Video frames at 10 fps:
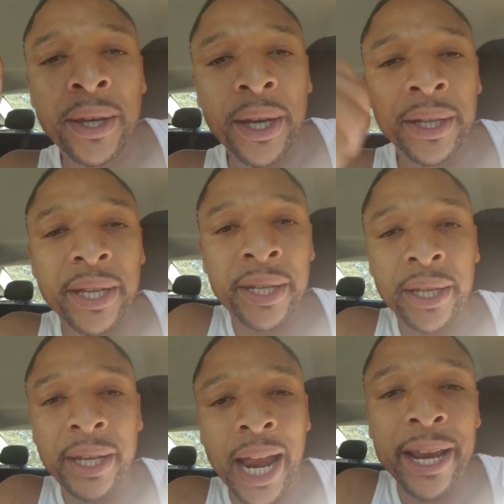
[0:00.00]

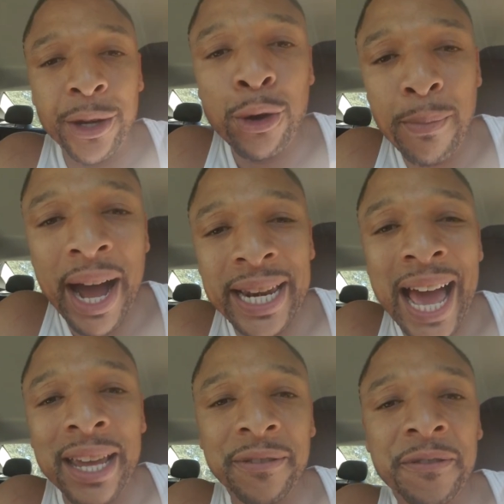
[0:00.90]
And I know my
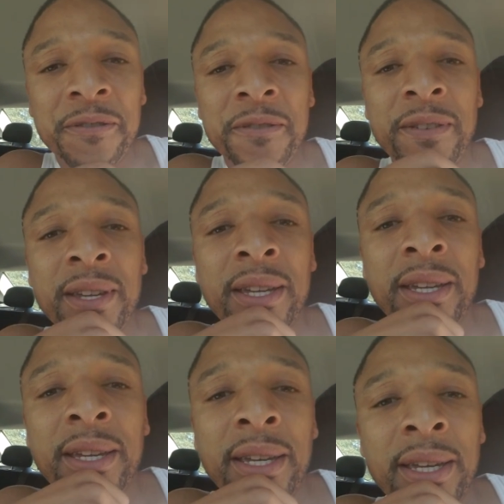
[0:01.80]
life.
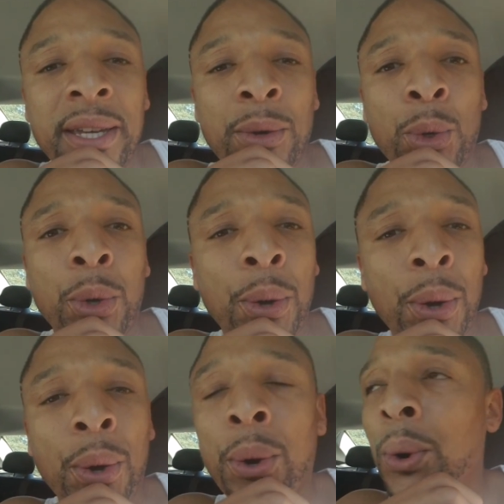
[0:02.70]

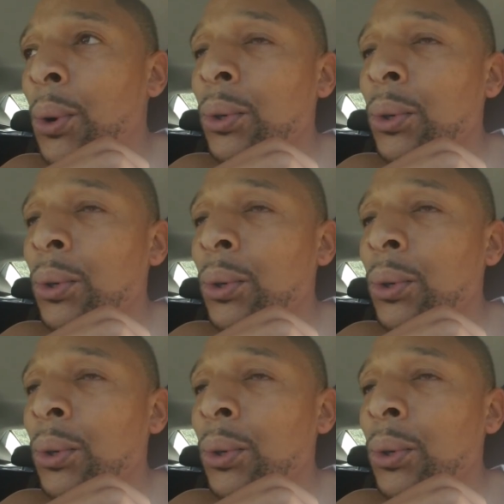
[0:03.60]
Whew,